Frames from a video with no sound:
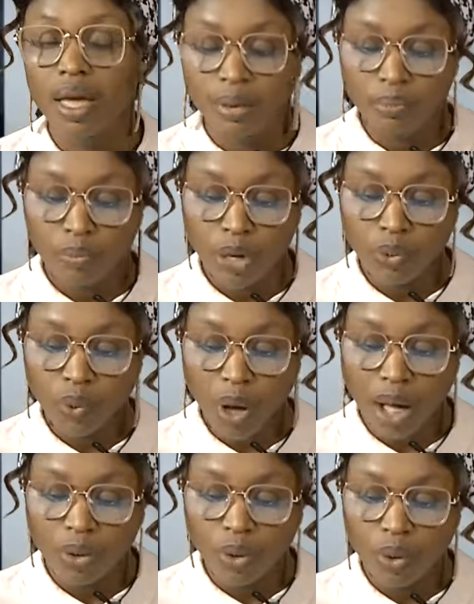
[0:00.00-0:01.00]

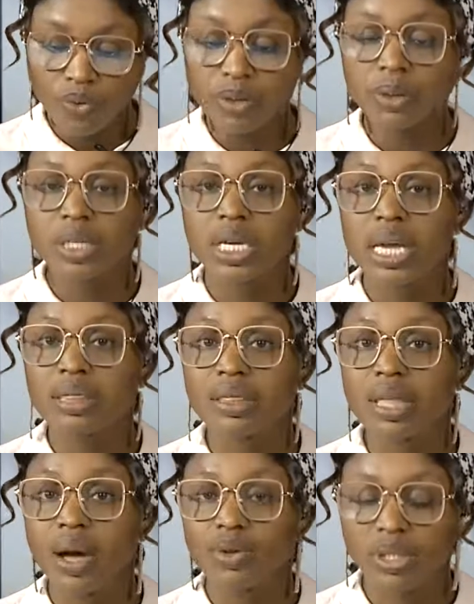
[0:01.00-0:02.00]
Meanwhile, over
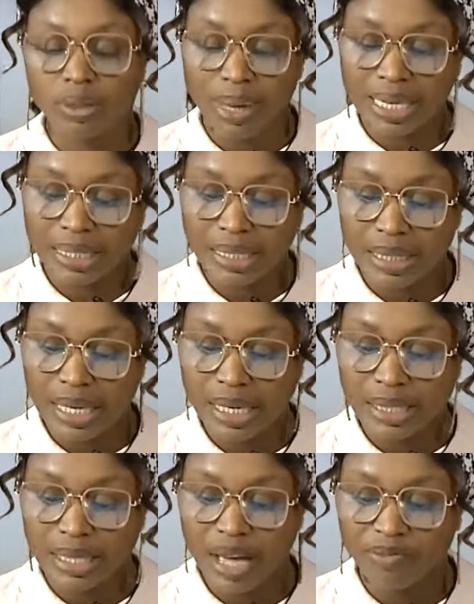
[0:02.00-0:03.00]
38,000
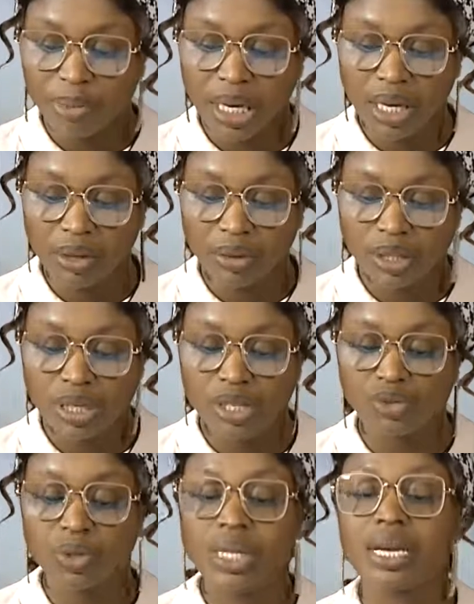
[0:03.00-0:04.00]
Palestinians have been killed in
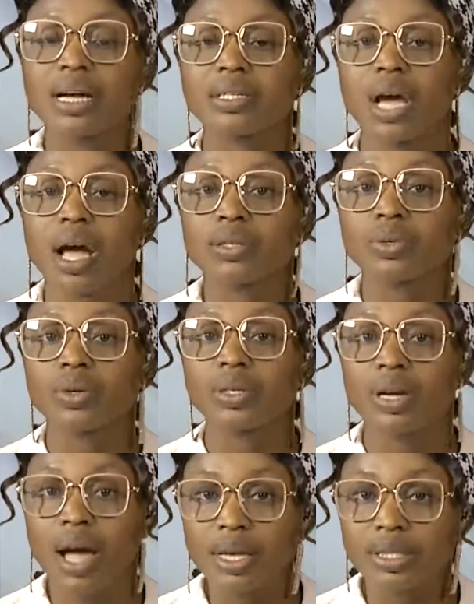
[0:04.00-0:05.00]
Israeli attacks
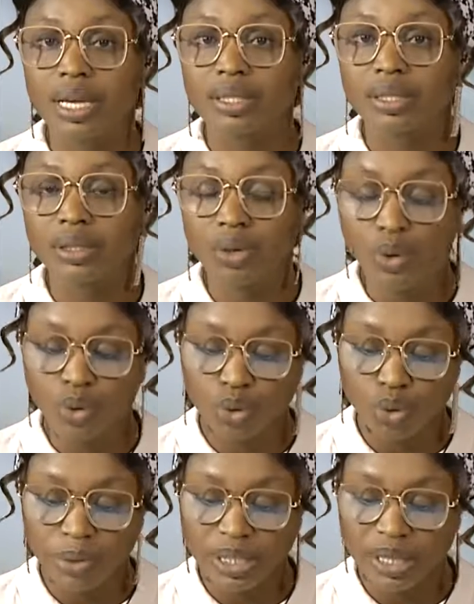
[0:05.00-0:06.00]
on Gaza since
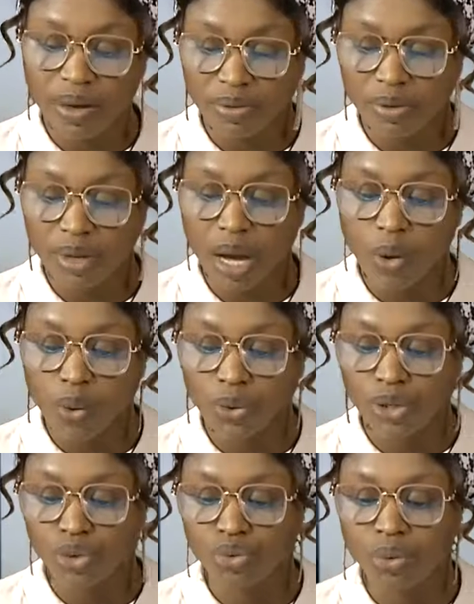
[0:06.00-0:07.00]
October 7th,
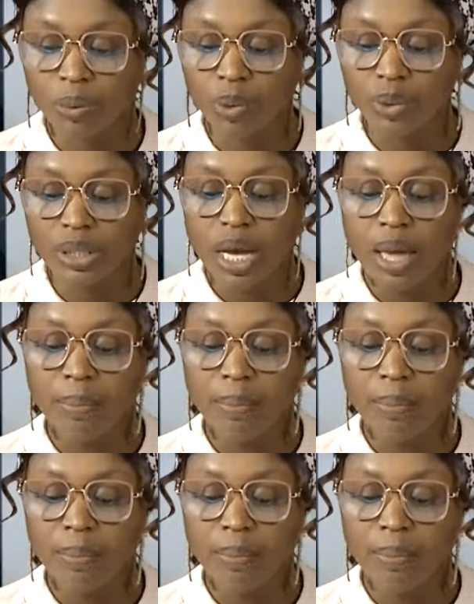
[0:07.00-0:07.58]
according to a report